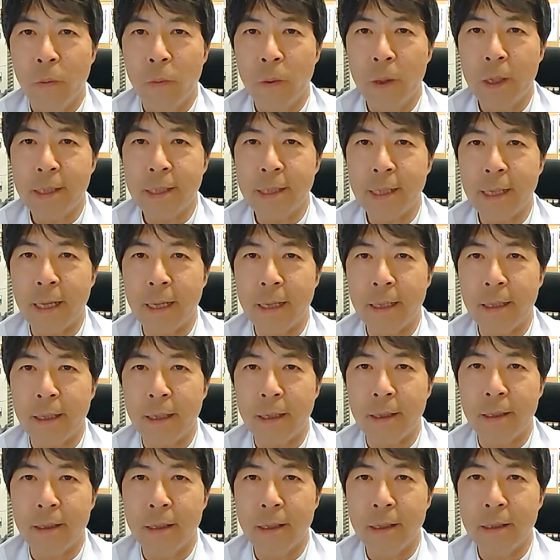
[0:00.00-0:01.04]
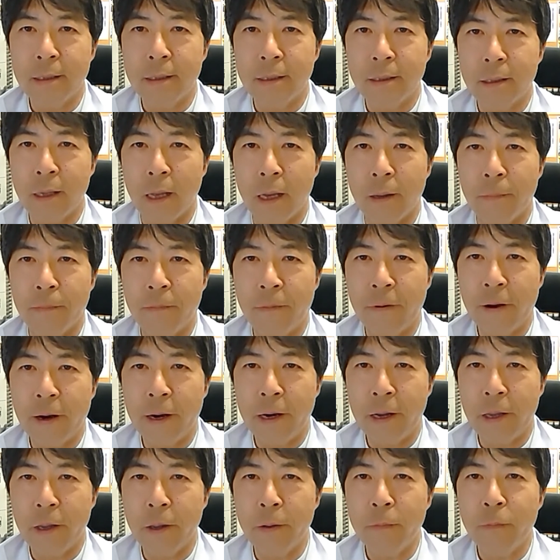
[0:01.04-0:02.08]
we started this
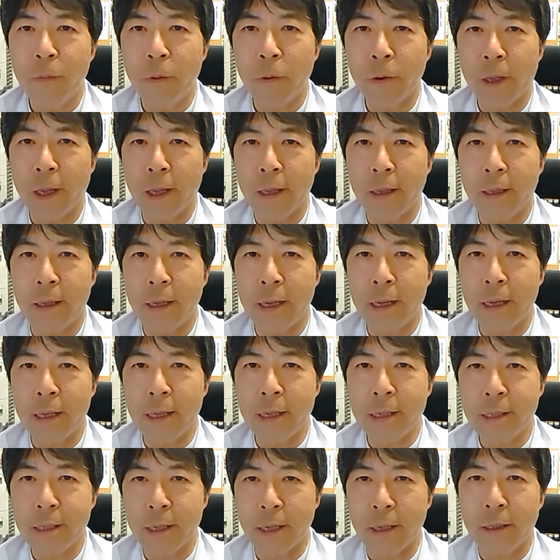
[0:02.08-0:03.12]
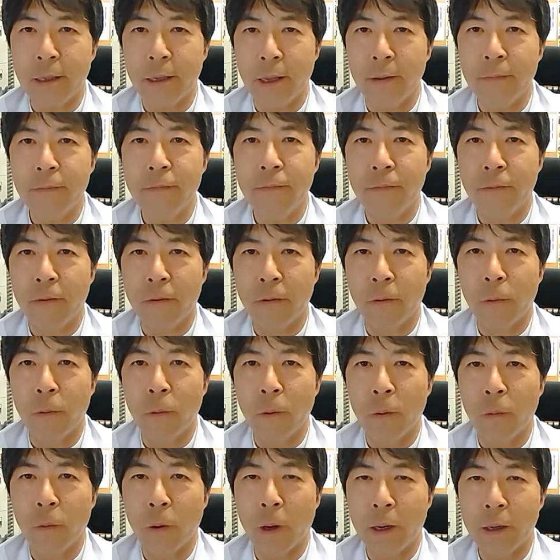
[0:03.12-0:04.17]
very important initiative for
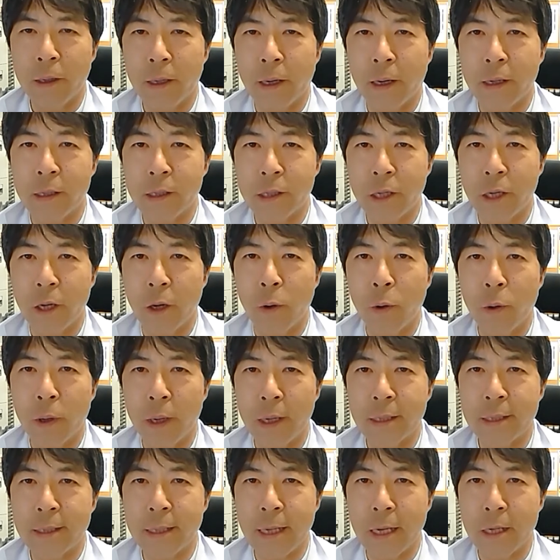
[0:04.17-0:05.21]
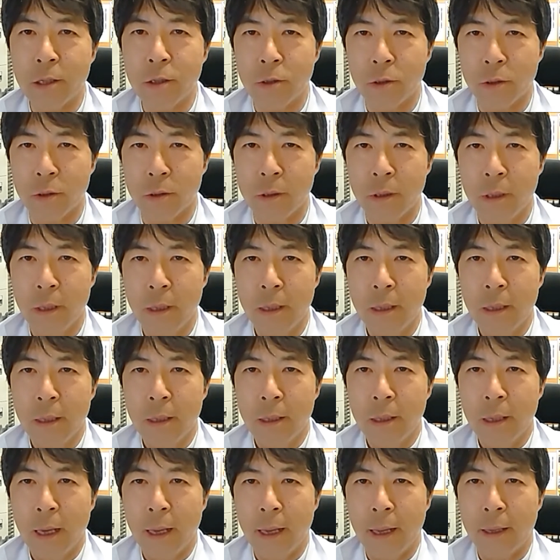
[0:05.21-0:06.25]
World Allergy Organization.
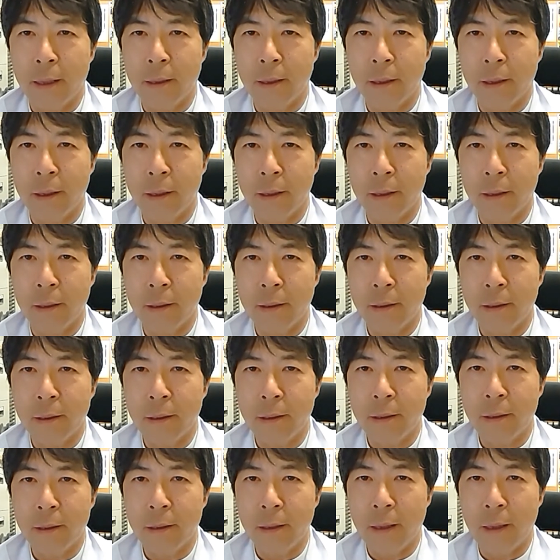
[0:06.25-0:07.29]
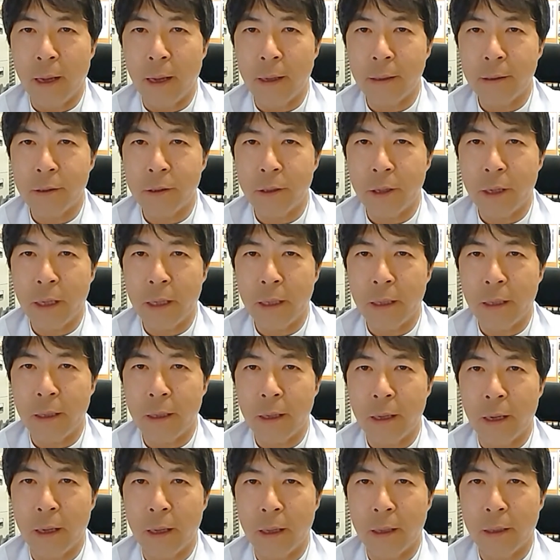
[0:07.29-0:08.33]
And actually,
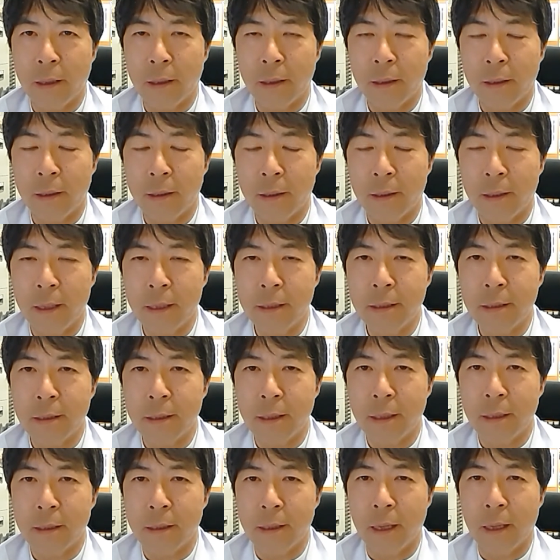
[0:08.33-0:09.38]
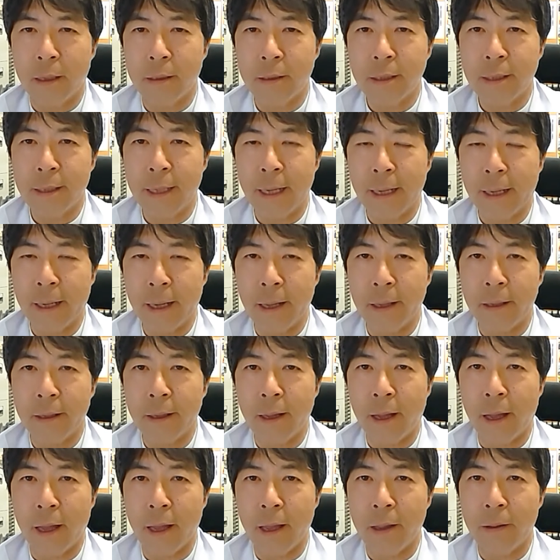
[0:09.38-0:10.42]
this is the second
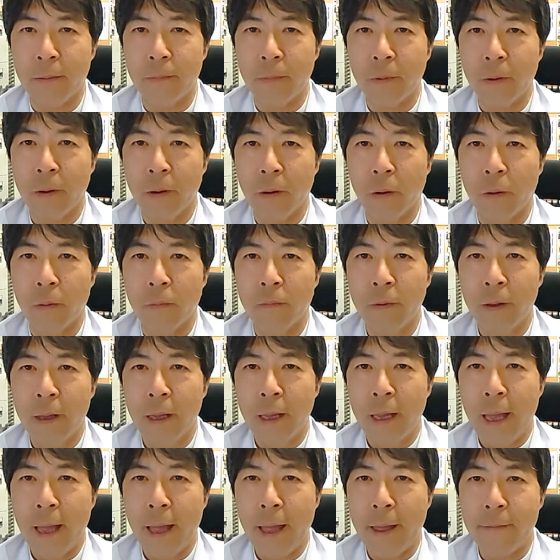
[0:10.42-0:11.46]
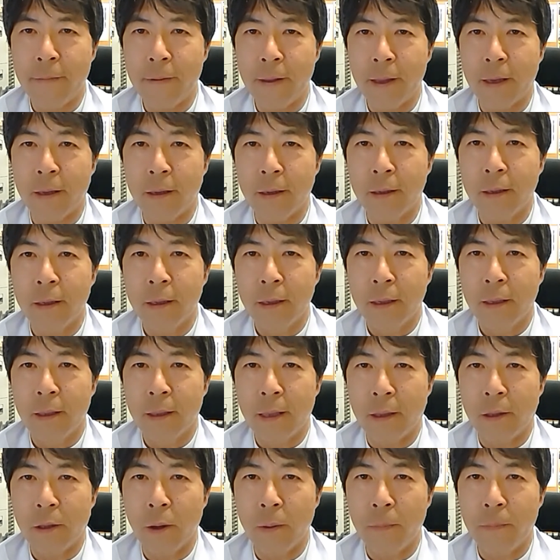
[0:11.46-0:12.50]
time of having
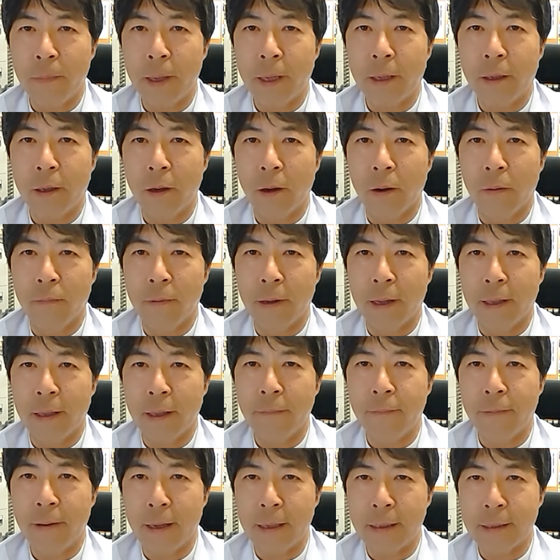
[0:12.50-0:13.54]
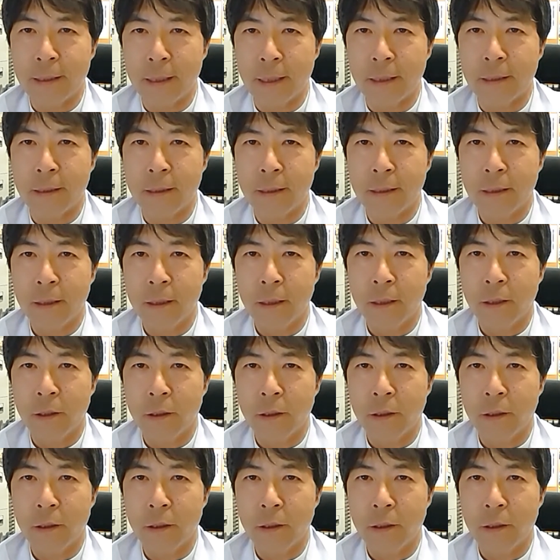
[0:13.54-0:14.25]
the topic of anaphylaxis